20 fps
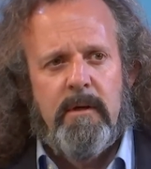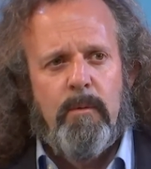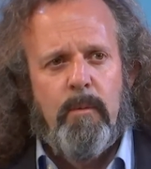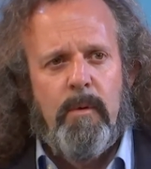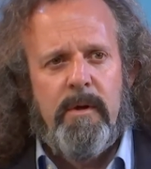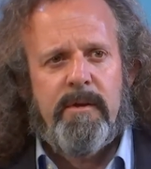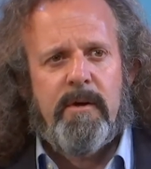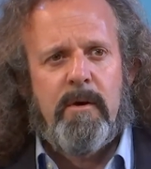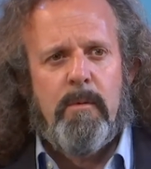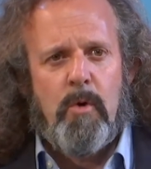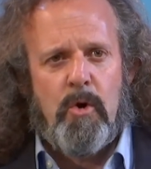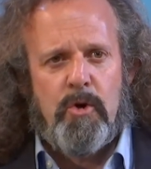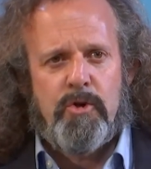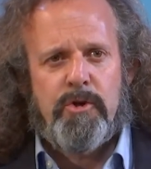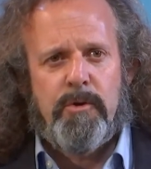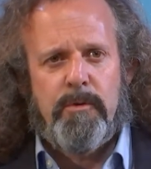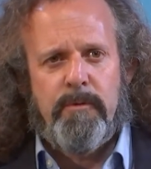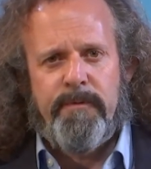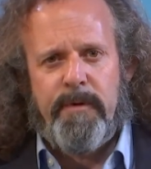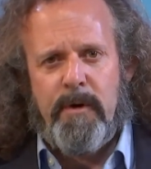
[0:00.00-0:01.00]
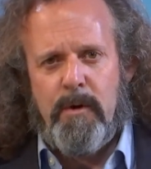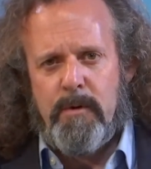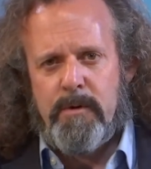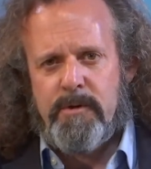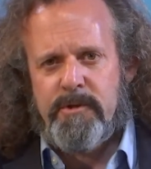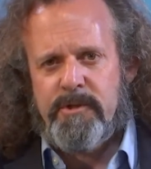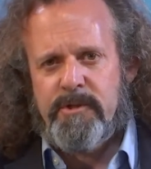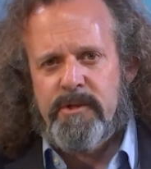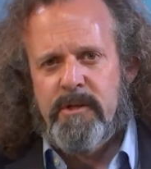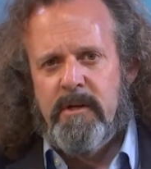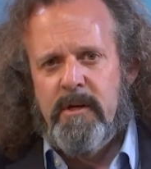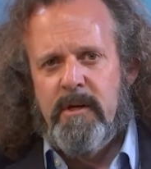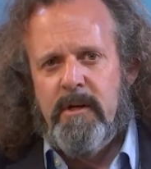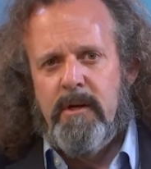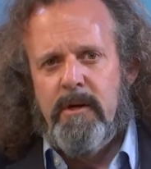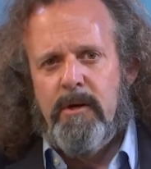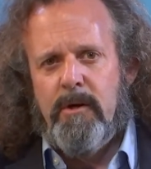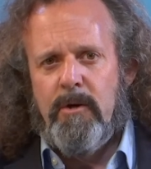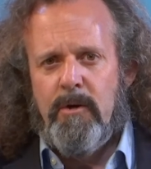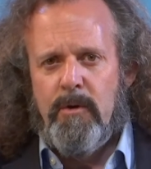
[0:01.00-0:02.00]
with commercial folks
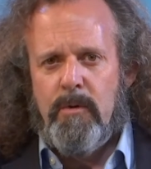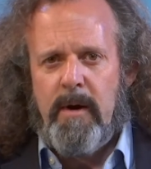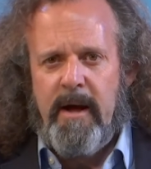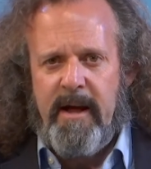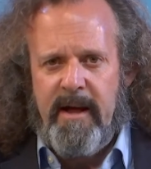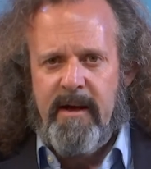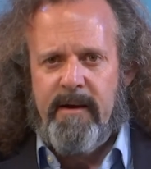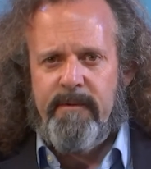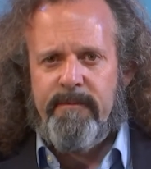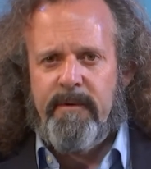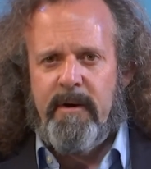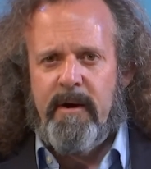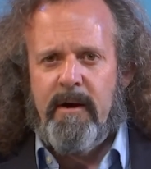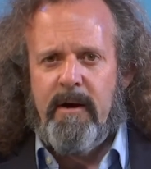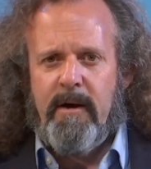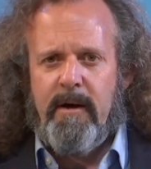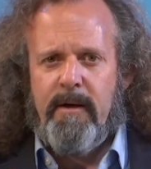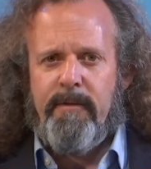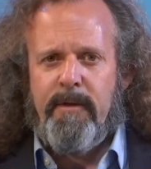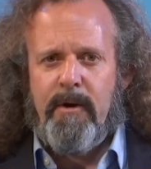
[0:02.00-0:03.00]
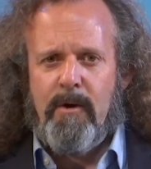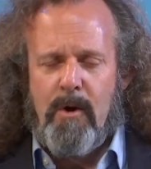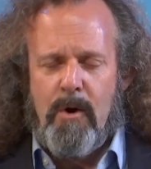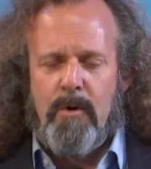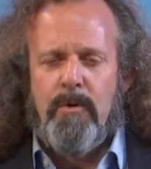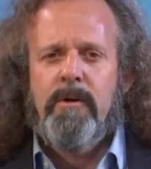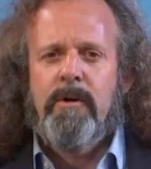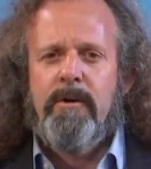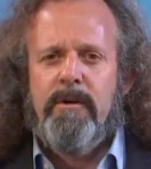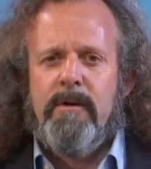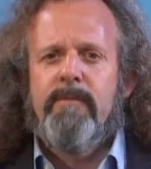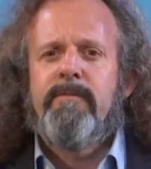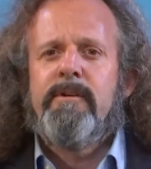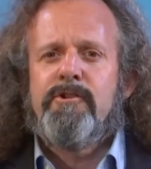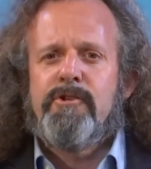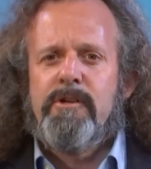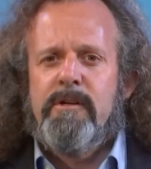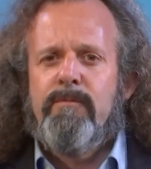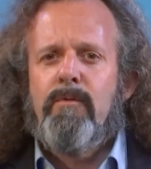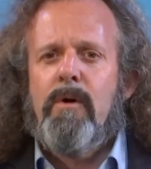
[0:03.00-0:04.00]
who have their own clear
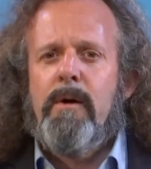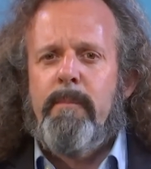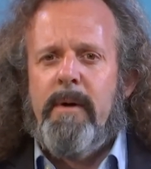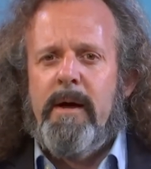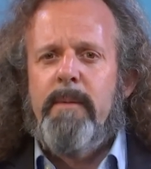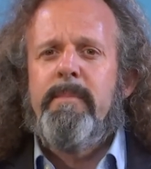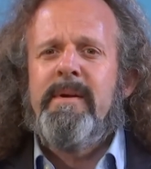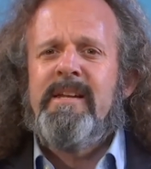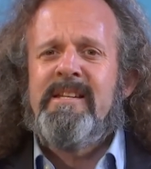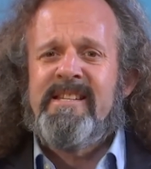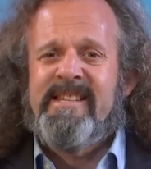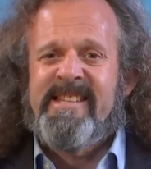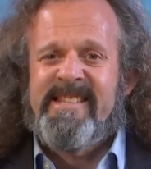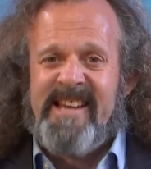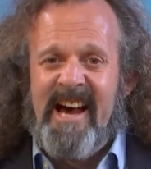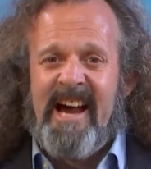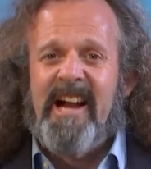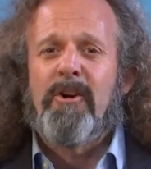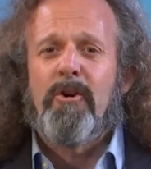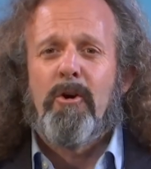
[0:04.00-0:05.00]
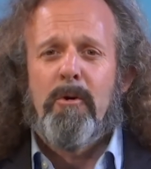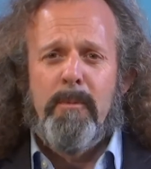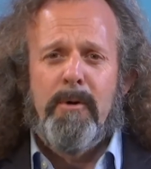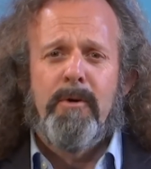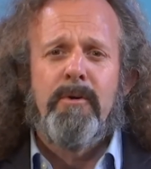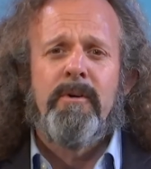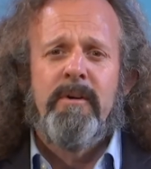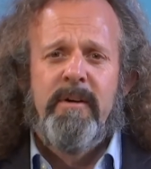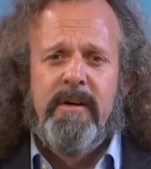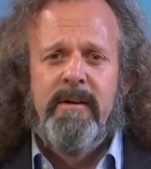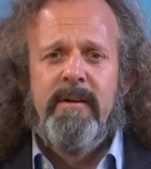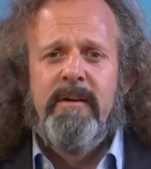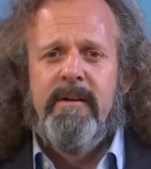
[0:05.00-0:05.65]
vision of what might be desirable